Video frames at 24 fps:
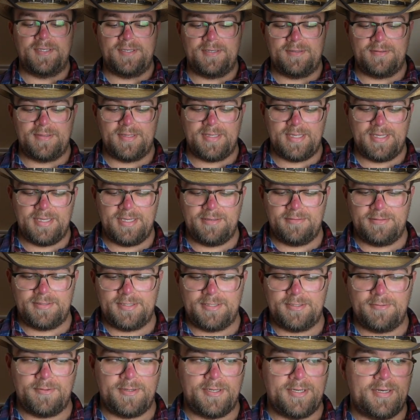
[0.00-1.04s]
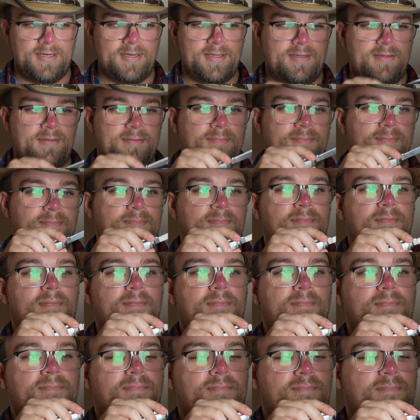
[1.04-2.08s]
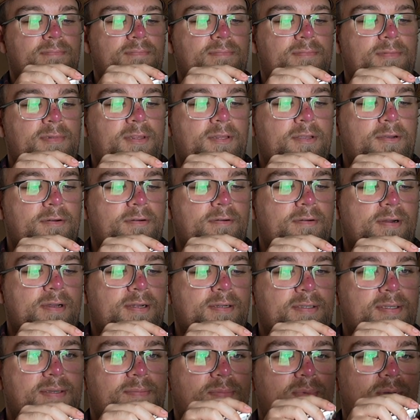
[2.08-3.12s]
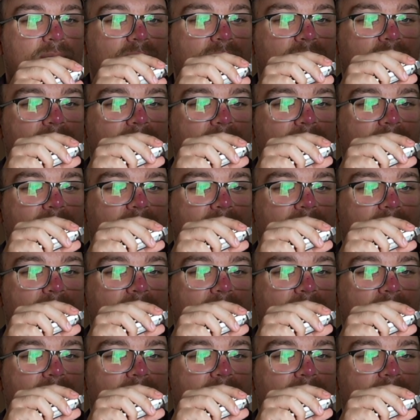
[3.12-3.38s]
I'll get used to it and I'll learn not to bump my